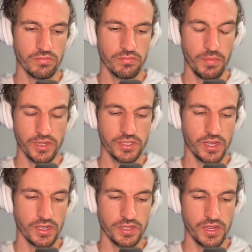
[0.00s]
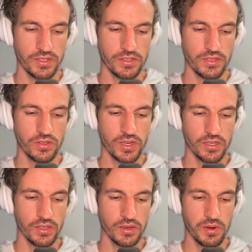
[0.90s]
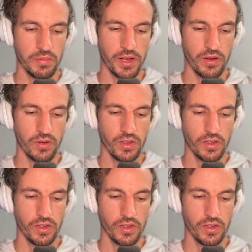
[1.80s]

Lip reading: That makes a lot of sense. You talked a little bit about